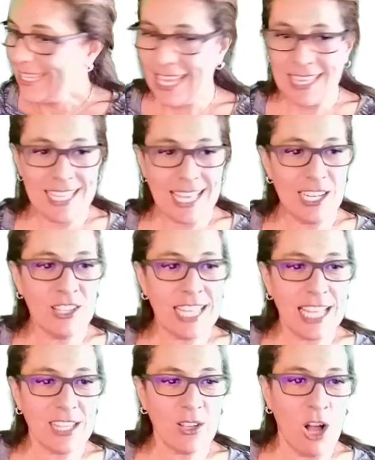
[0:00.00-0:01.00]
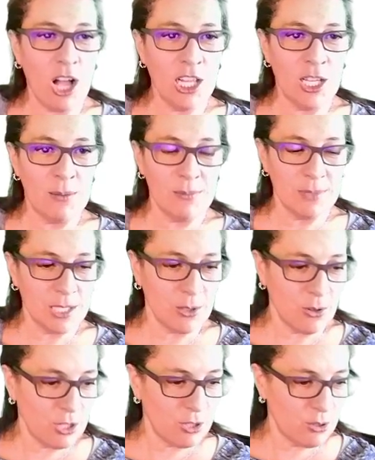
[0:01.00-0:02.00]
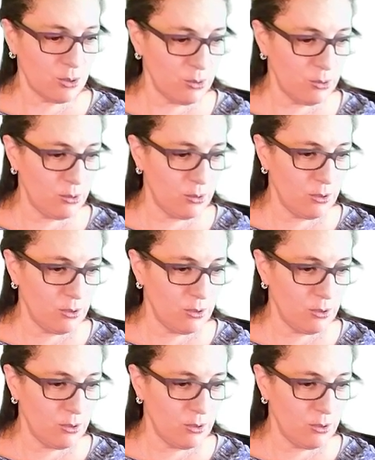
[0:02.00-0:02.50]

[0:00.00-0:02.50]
And then on that column, you're going to do